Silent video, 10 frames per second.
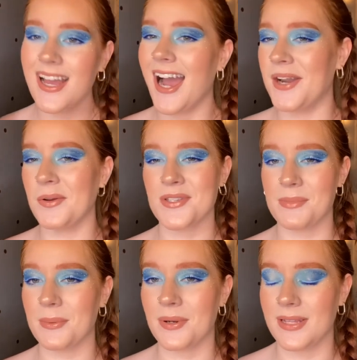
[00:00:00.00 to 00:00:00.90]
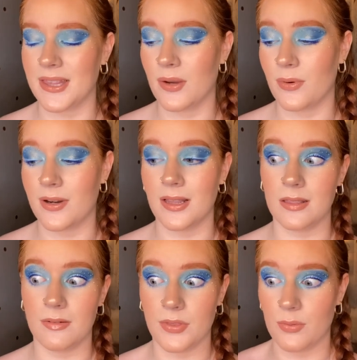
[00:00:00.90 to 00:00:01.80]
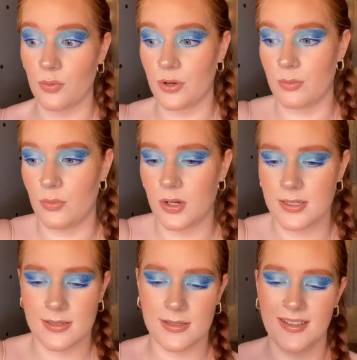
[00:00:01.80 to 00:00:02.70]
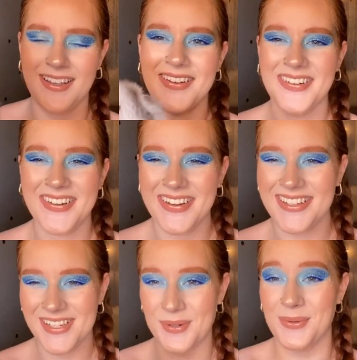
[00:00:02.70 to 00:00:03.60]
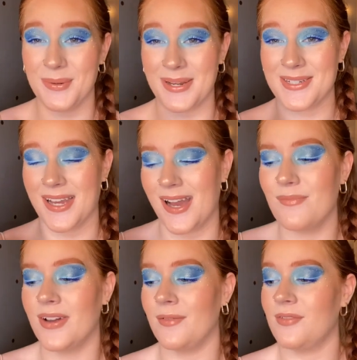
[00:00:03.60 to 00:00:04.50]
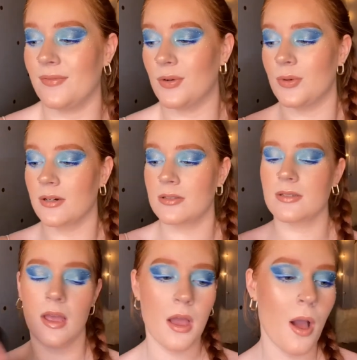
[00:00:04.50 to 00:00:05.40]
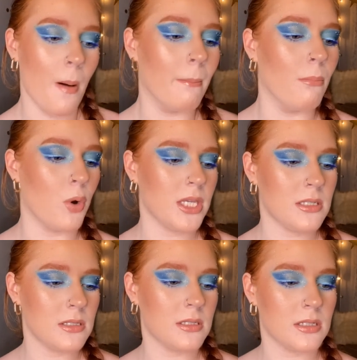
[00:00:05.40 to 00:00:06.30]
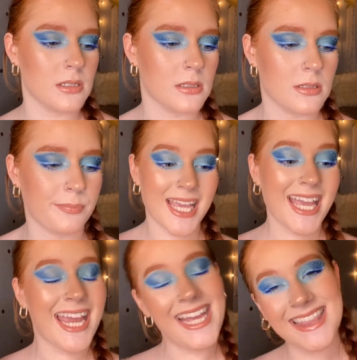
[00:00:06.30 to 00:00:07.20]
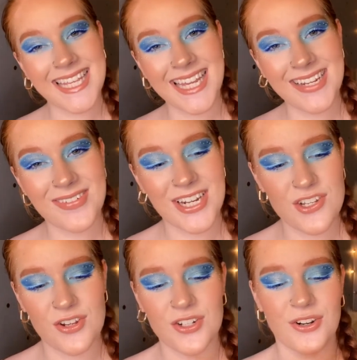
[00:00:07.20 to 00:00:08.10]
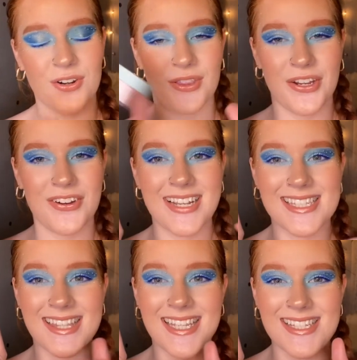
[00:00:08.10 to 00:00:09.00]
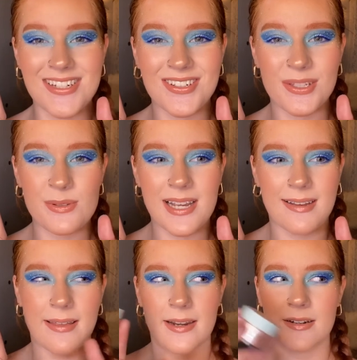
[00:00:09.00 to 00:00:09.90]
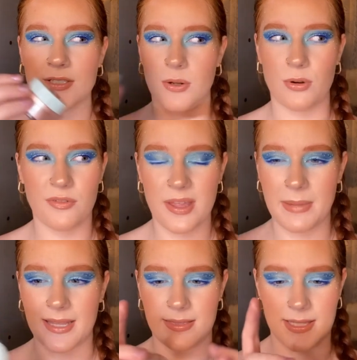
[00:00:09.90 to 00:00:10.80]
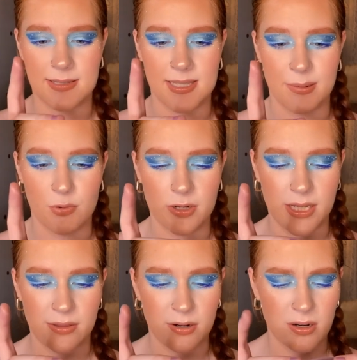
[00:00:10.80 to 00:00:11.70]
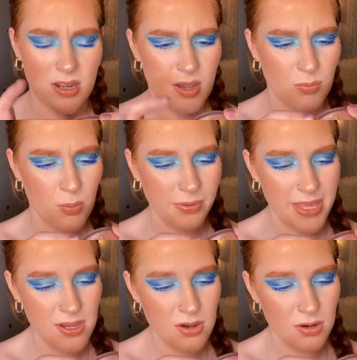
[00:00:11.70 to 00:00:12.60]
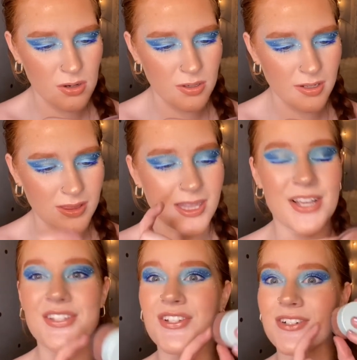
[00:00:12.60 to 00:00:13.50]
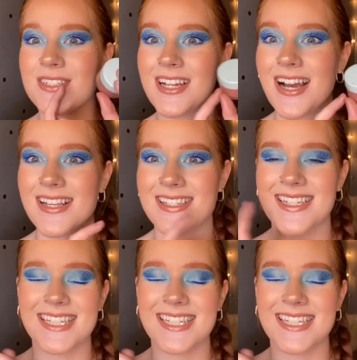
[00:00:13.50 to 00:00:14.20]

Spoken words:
I know some people don't like that word. I love the word moist. It's like one of my top 5 favorite words, moist. And then what I showed y'all earlier is this little loose highlighter. Don't know if they make these anymore either. What were they called? Luster Dust.